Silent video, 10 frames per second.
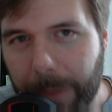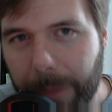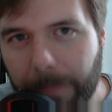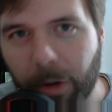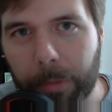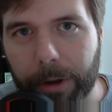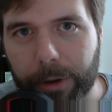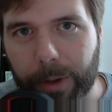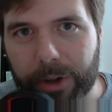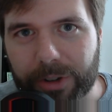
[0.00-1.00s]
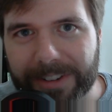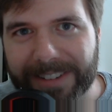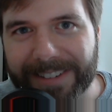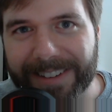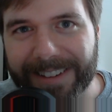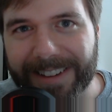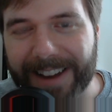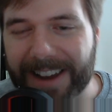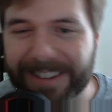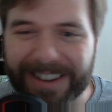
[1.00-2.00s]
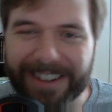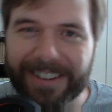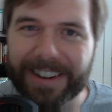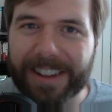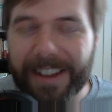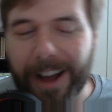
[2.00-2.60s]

come follow me on Twitch. I had to say it, right?